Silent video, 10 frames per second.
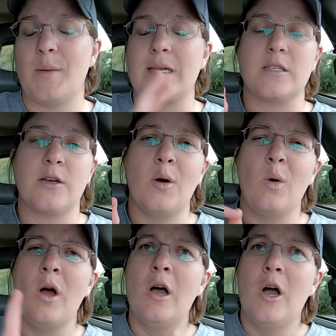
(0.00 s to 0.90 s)
New
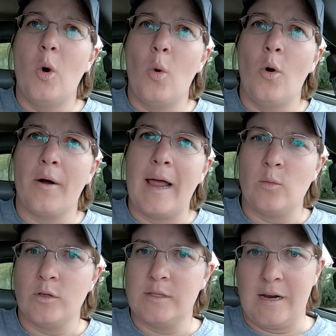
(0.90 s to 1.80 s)
Mexico, or
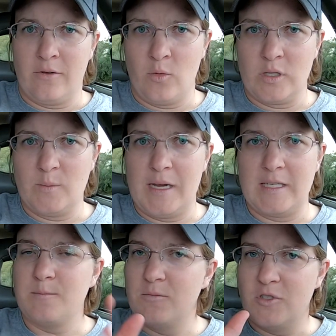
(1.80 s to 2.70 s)
Edwards Air Force Base.